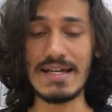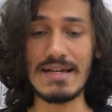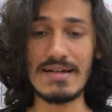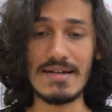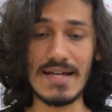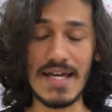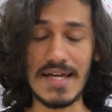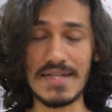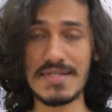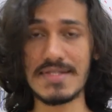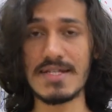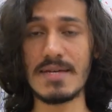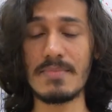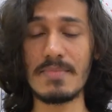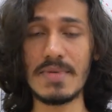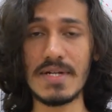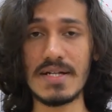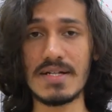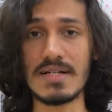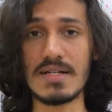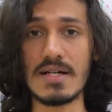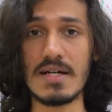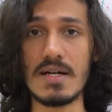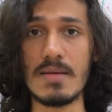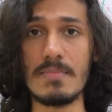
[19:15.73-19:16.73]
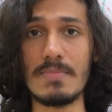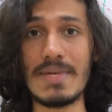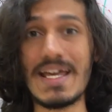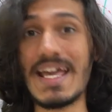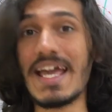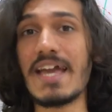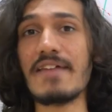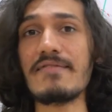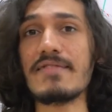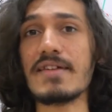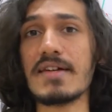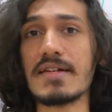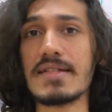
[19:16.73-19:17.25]
exhibit
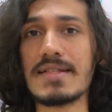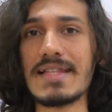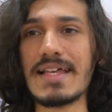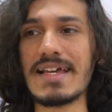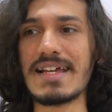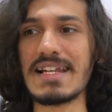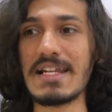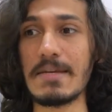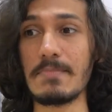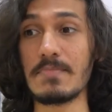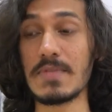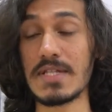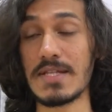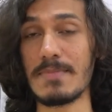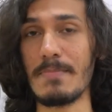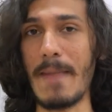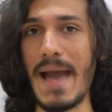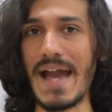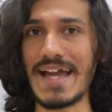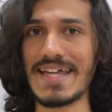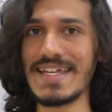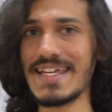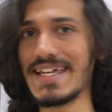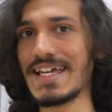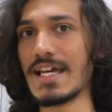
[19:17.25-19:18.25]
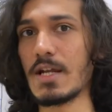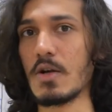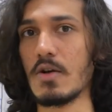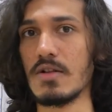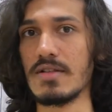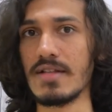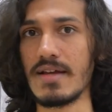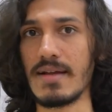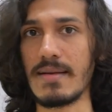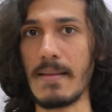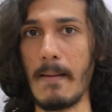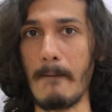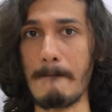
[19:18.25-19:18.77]
behaviors like lip smacking and all
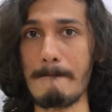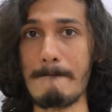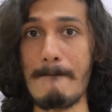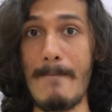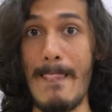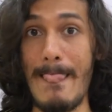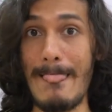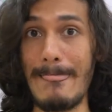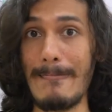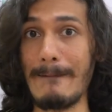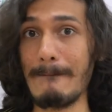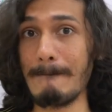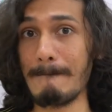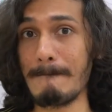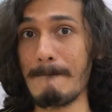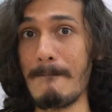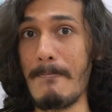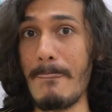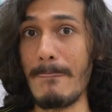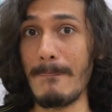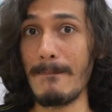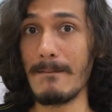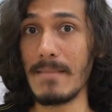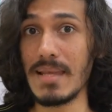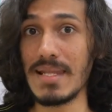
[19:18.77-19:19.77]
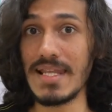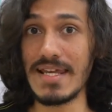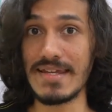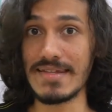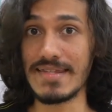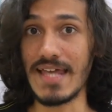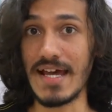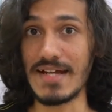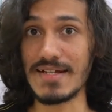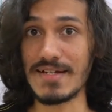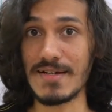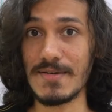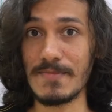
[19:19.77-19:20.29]
that, like
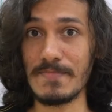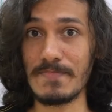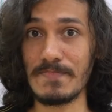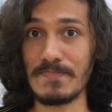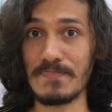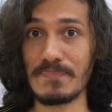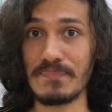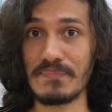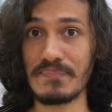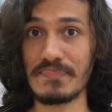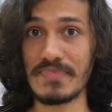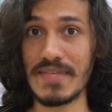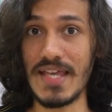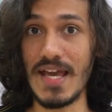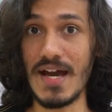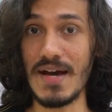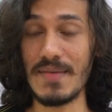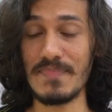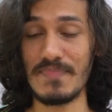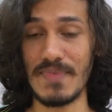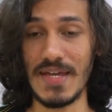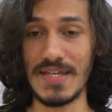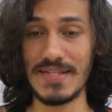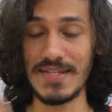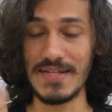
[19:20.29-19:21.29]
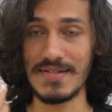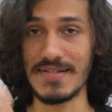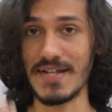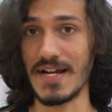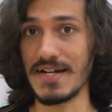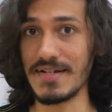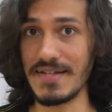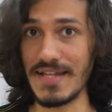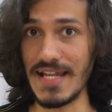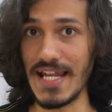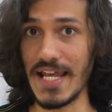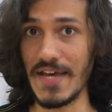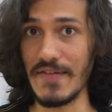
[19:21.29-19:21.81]
that, yeah, and they
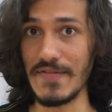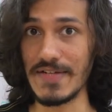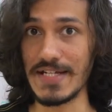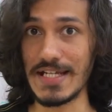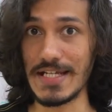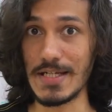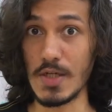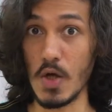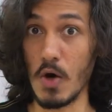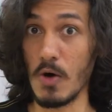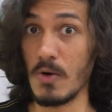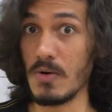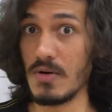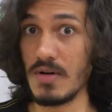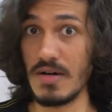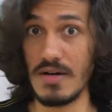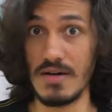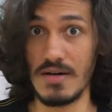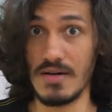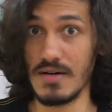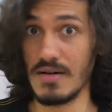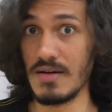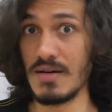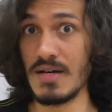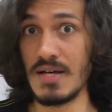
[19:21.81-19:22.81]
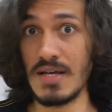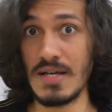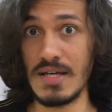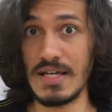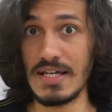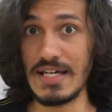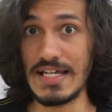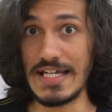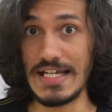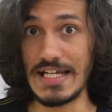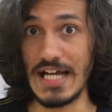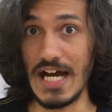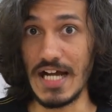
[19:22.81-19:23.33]
start salivating
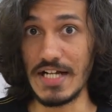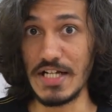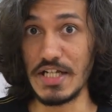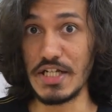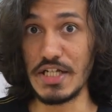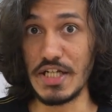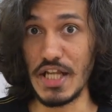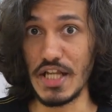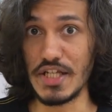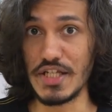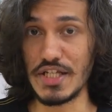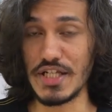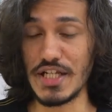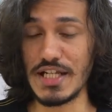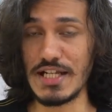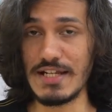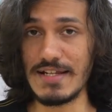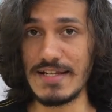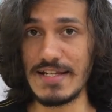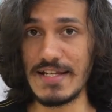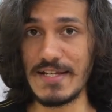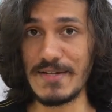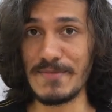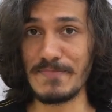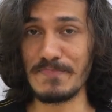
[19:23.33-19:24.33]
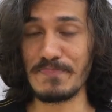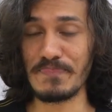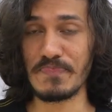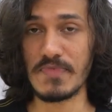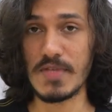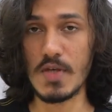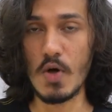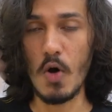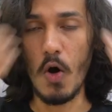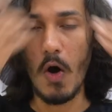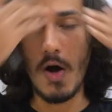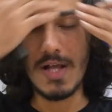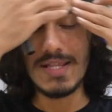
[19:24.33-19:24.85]
unintentionally.
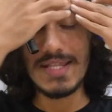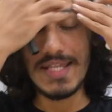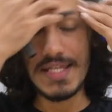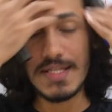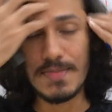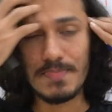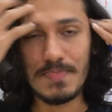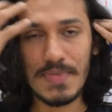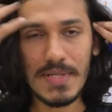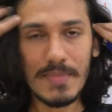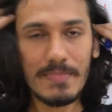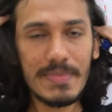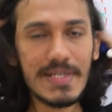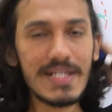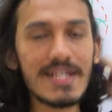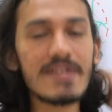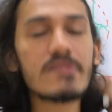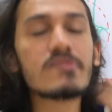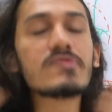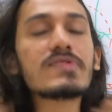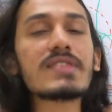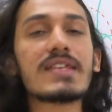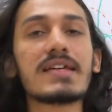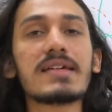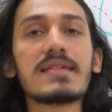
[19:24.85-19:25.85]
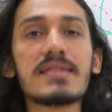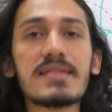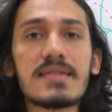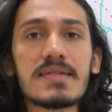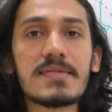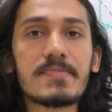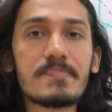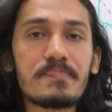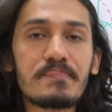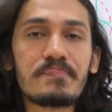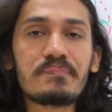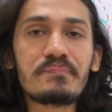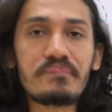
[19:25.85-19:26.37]
So all these primitive things
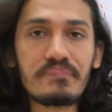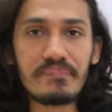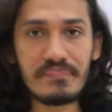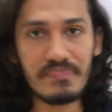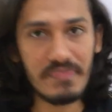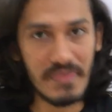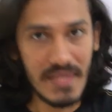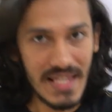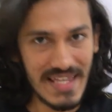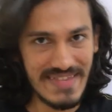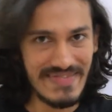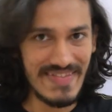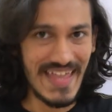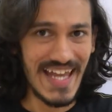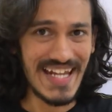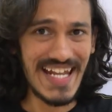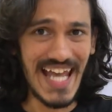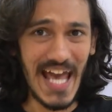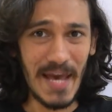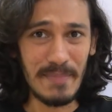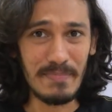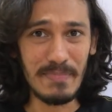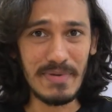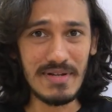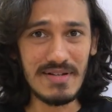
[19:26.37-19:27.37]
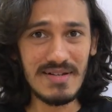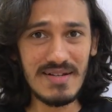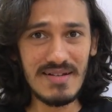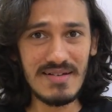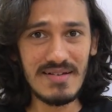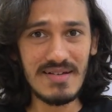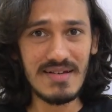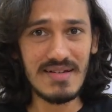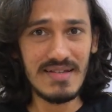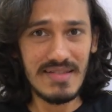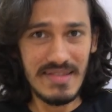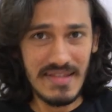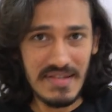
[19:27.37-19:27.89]
that happen,
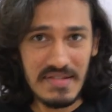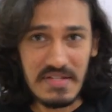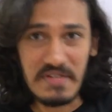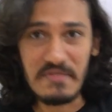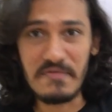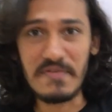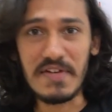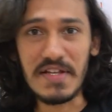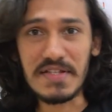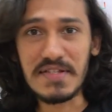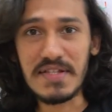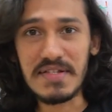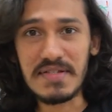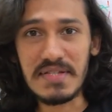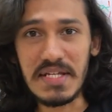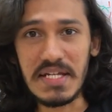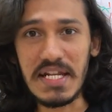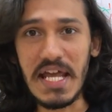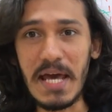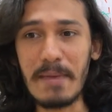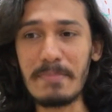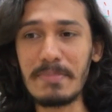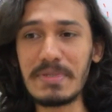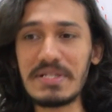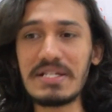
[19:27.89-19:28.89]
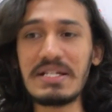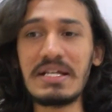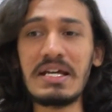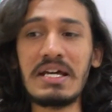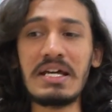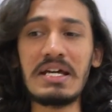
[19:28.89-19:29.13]
these reflexes that happen,